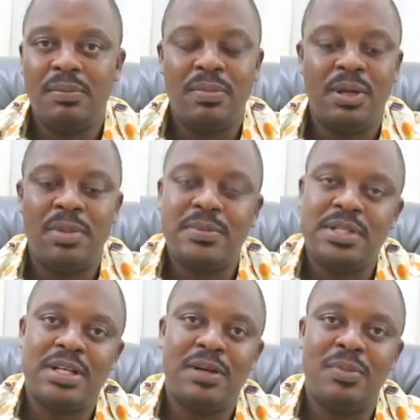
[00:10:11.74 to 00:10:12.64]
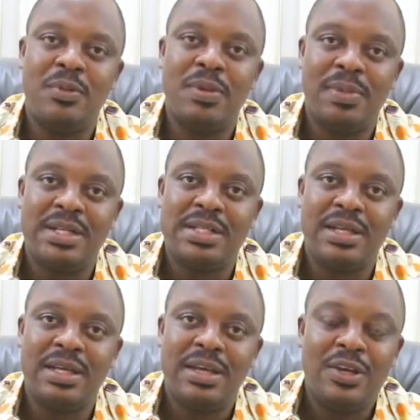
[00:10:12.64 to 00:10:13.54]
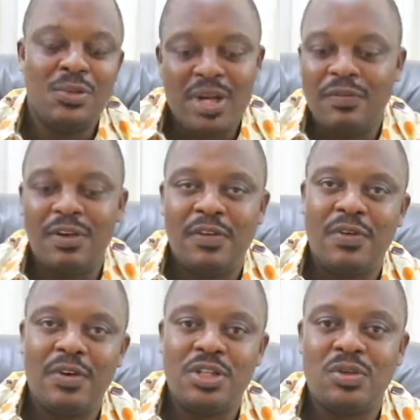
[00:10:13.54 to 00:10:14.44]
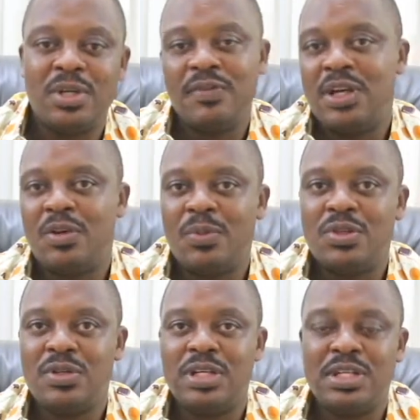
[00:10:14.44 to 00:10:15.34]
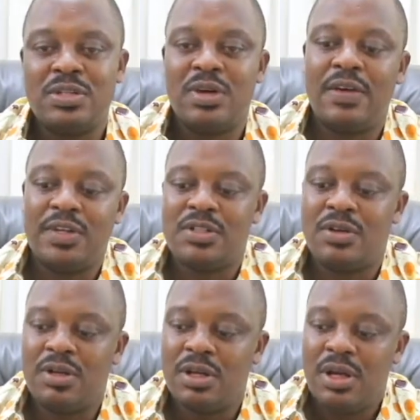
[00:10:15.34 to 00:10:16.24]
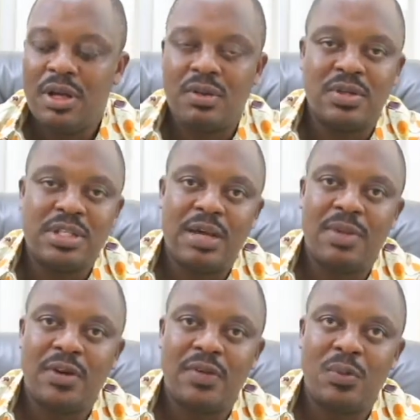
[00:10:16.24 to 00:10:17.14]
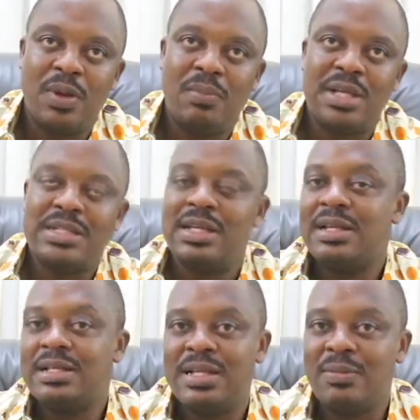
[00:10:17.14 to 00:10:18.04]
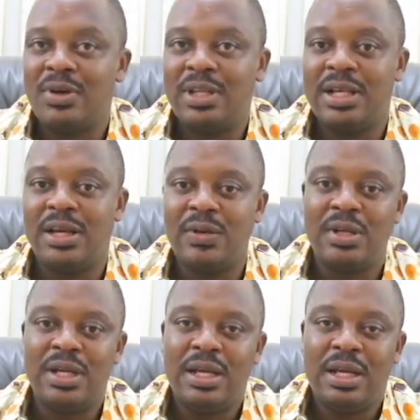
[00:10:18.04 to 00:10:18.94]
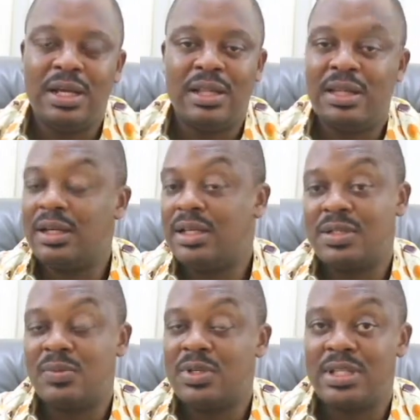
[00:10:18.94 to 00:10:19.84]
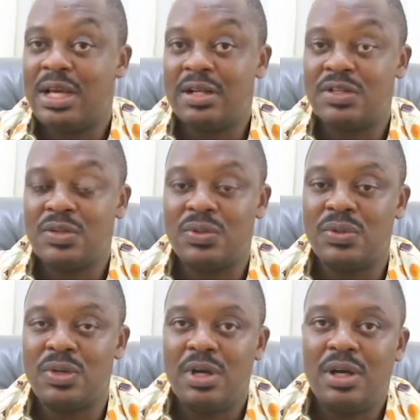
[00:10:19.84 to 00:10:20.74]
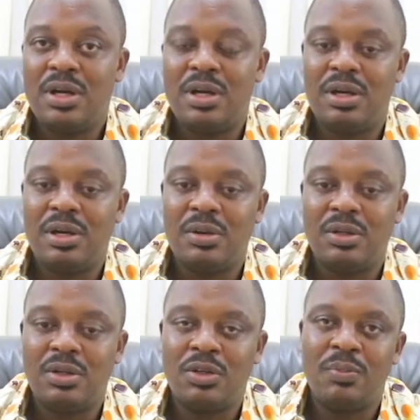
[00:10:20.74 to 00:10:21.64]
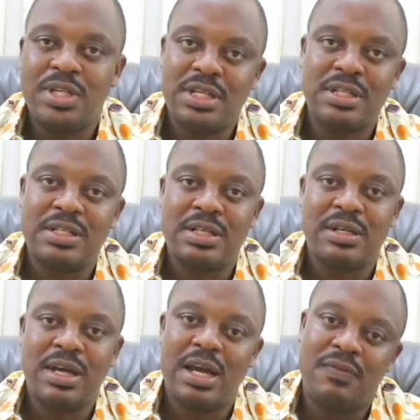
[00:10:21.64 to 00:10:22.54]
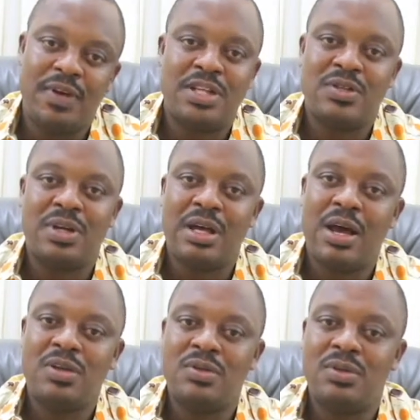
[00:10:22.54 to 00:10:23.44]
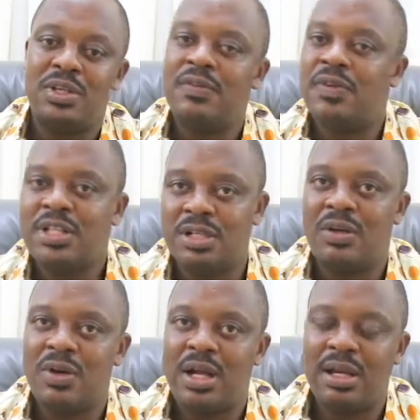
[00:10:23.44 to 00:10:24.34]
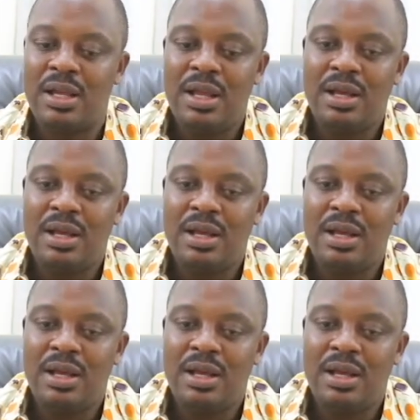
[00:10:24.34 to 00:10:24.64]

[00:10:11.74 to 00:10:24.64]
the Baptist Health Board will be placing, Unite for Health Foundation will be given an opportunity to have its own consignment of equipment in the same container load. And I think this was thanks to Dr. Patience's advice on how to leverage local